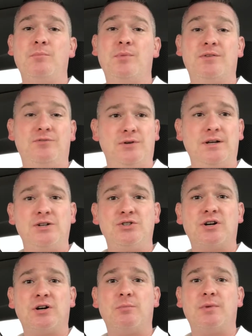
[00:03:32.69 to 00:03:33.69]
But if you get a
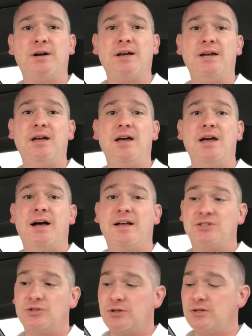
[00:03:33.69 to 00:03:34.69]
chunk of money,
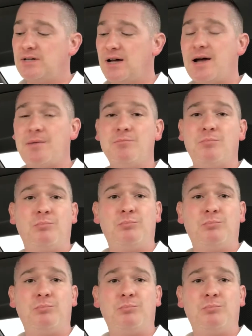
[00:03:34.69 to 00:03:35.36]
that's a good time.